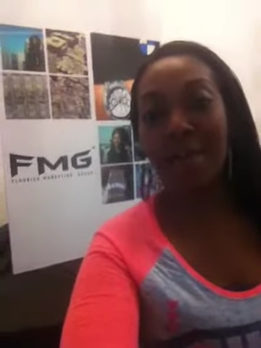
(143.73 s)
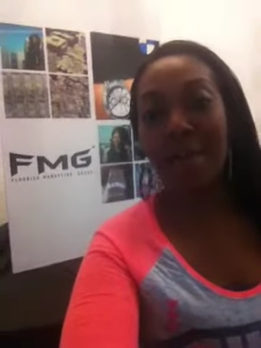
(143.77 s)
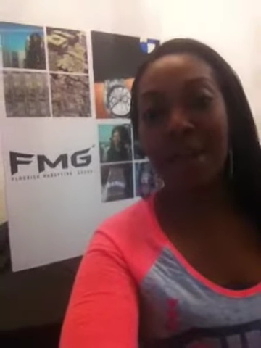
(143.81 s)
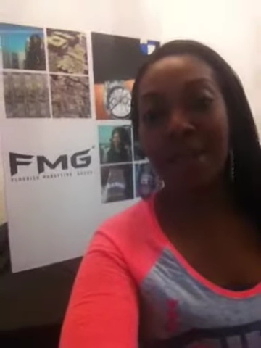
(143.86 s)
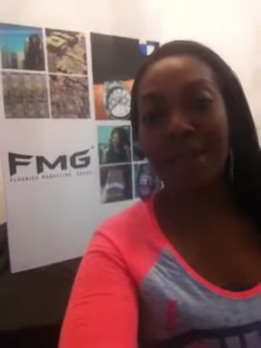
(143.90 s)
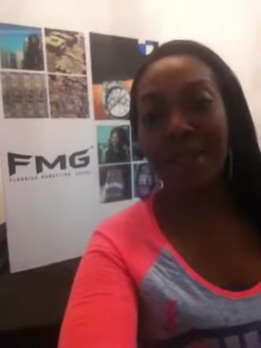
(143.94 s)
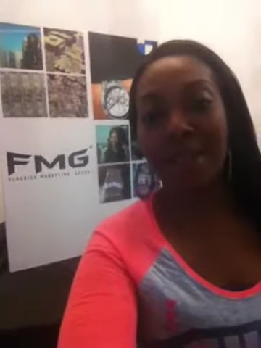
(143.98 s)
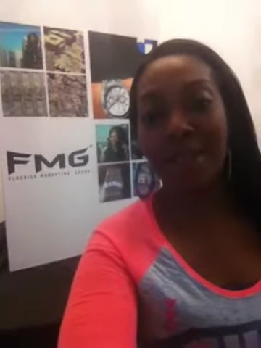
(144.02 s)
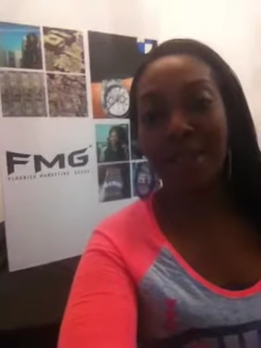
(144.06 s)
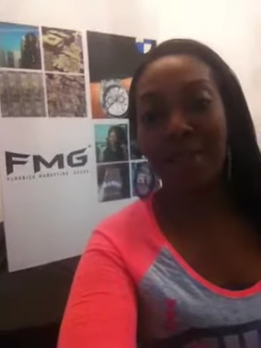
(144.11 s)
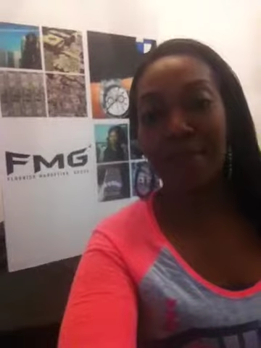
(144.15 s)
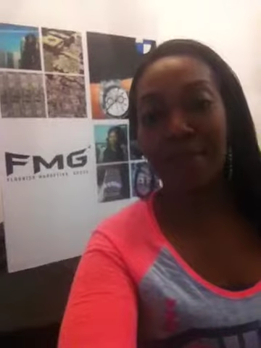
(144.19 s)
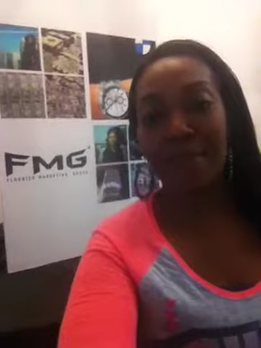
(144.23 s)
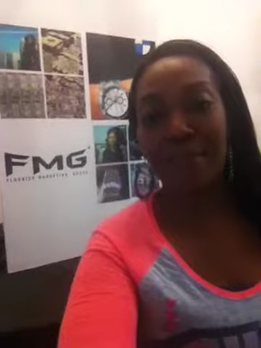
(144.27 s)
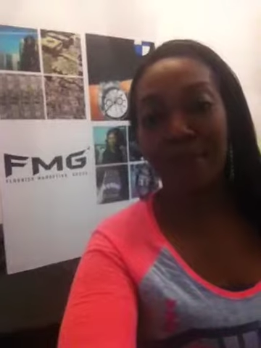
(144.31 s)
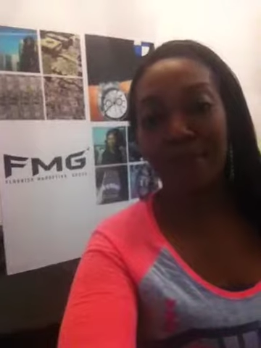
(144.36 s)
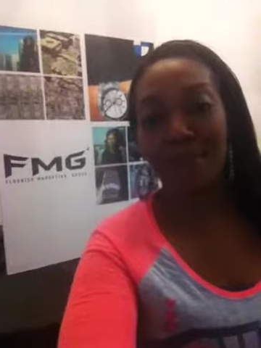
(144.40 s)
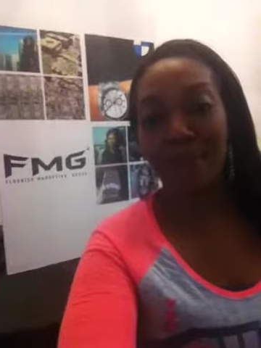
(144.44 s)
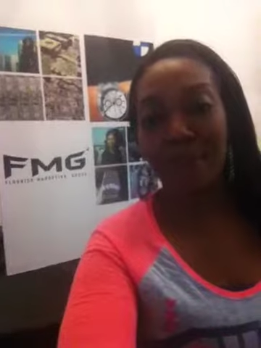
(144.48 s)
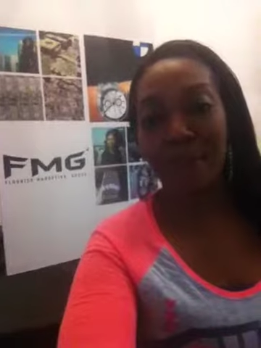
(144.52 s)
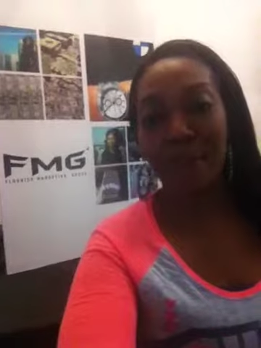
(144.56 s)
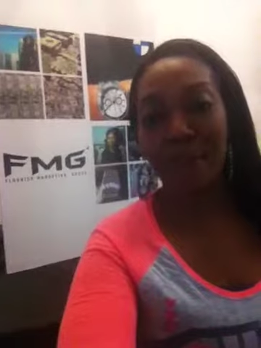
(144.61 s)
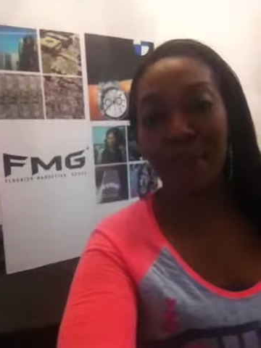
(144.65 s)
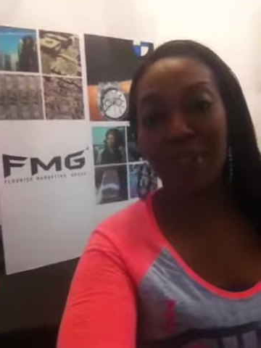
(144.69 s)
great stuff as
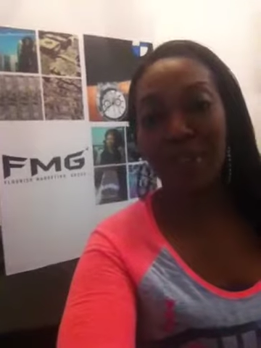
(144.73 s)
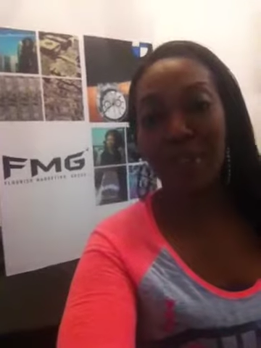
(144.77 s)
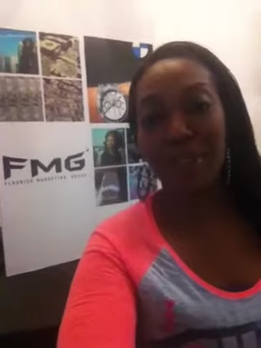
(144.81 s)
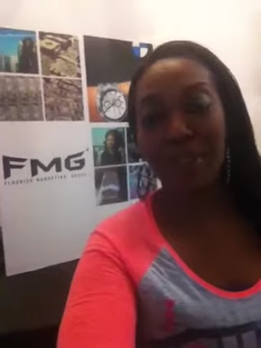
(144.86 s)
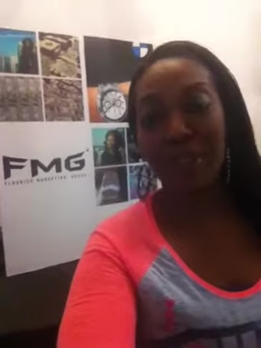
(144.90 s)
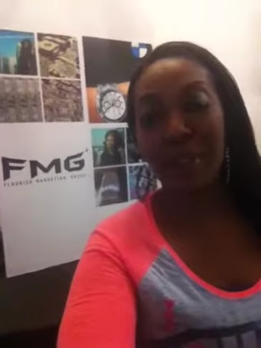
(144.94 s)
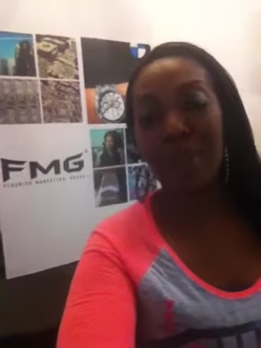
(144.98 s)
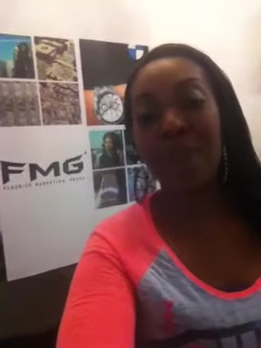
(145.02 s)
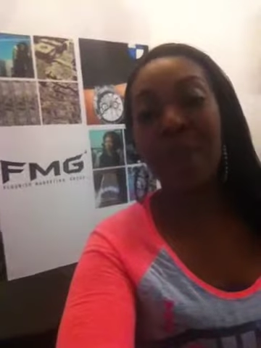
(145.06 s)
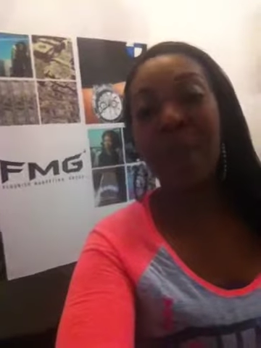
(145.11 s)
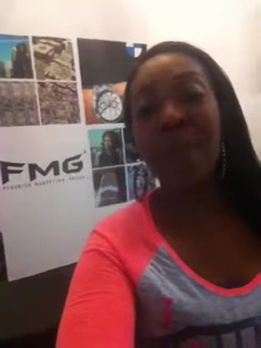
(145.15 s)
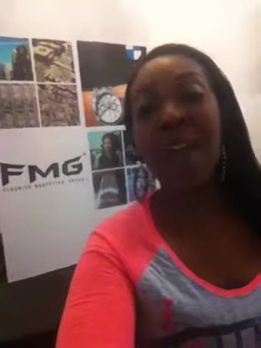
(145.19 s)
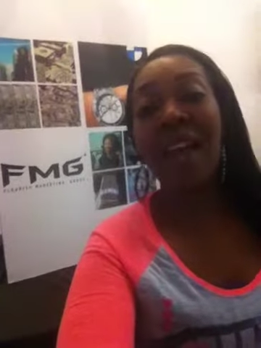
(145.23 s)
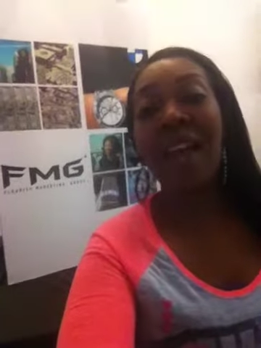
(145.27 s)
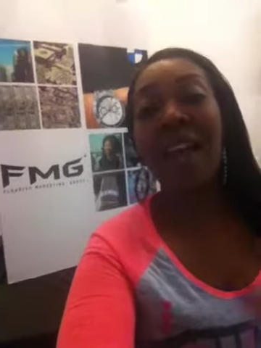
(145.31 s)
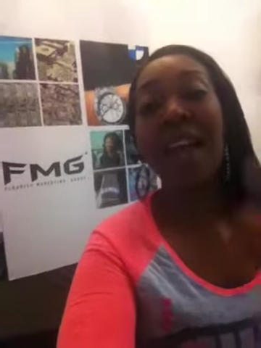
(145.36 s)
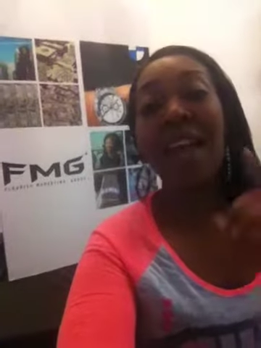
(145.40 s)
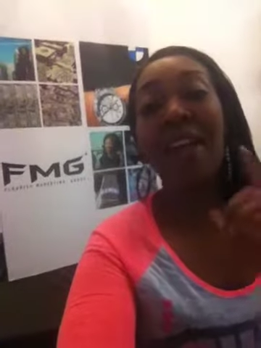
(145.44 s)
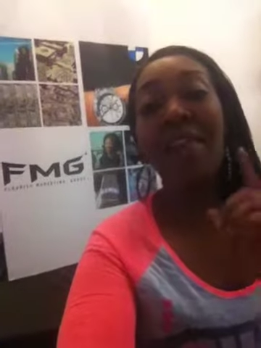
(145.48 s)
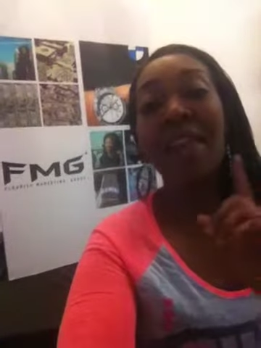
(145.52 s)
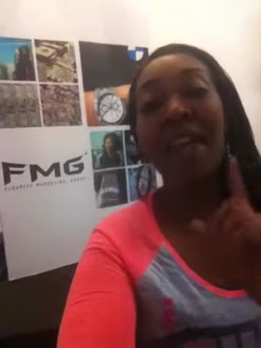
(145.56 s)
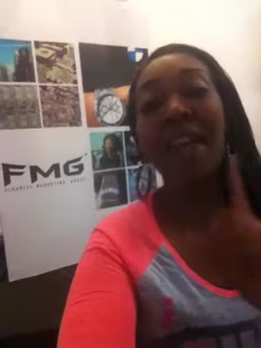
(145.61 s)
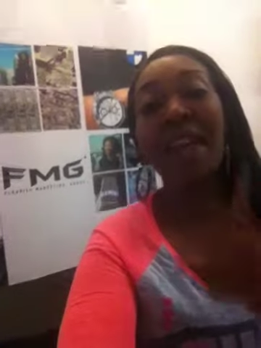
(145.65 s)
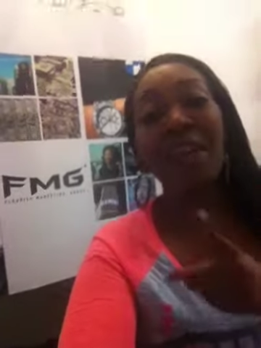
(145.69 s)
well. So
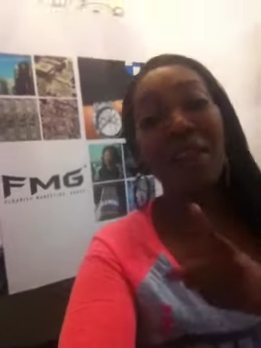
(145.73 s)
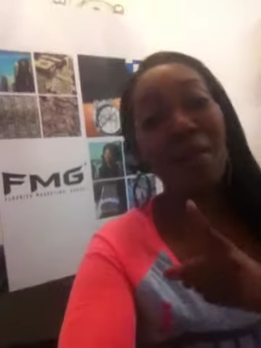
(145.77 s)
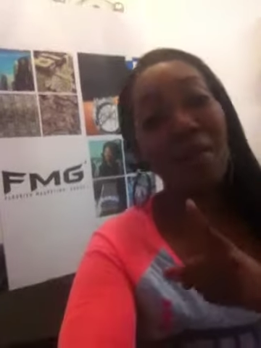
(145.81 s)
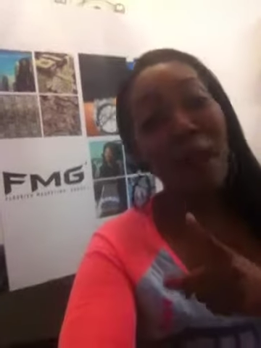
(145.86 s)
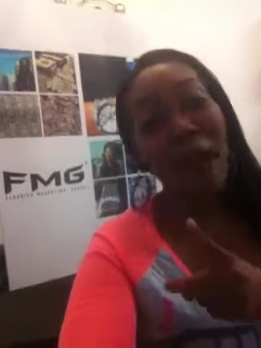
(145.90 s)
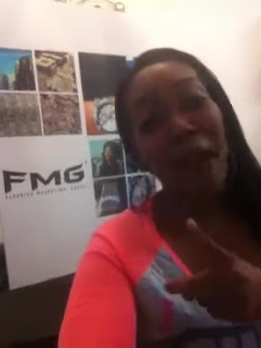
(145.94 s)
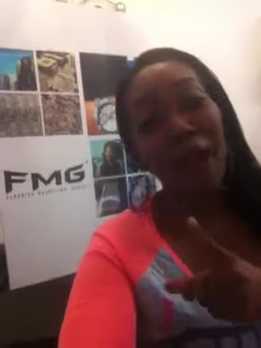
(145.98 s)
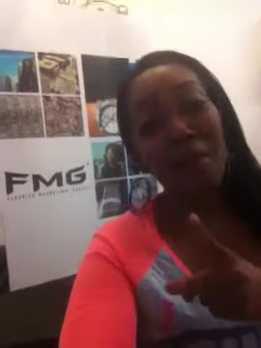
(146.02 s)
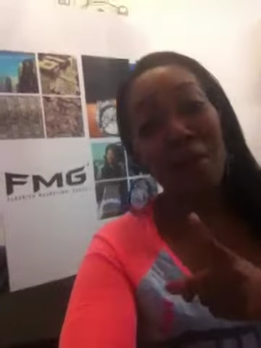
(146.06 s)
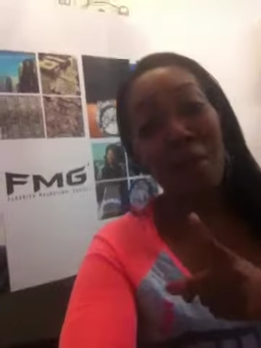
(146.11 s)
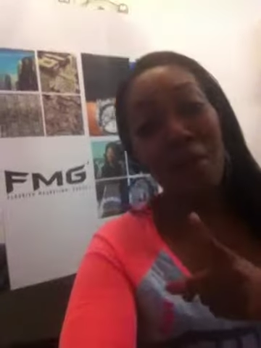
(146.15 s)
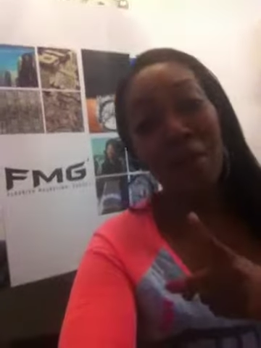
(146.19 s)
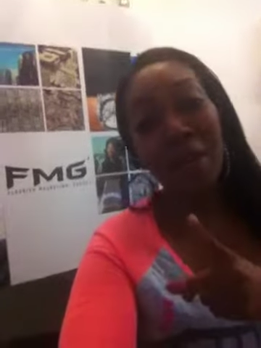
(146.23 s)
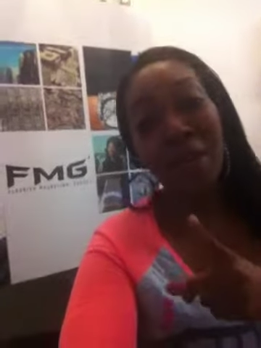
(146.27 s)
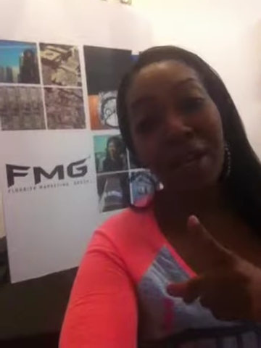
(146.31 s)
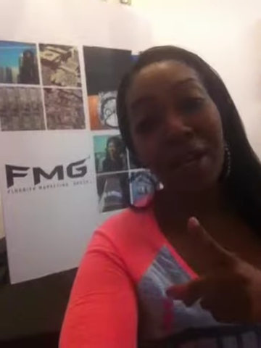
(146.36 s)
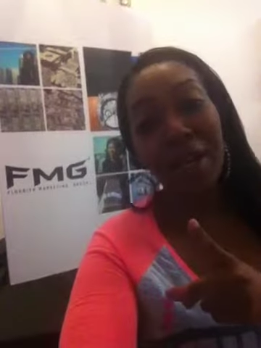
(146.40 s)
if anybody want